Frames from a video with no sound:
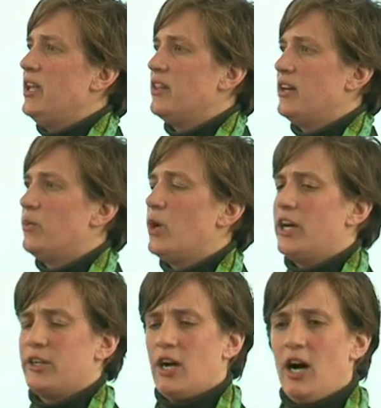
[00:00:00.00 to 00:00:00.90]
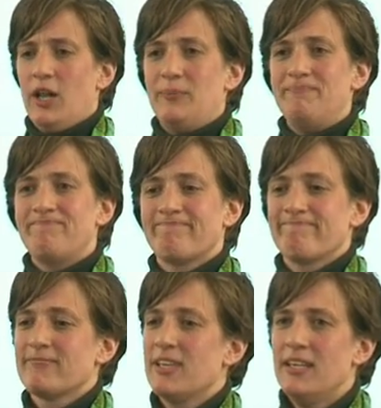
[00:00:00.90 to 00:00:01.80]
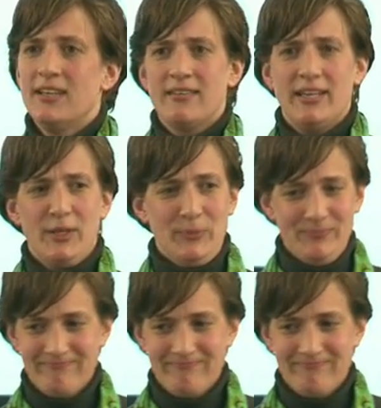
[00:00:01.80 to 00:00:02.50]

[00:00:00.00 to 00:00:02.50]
in the water column. Thank you.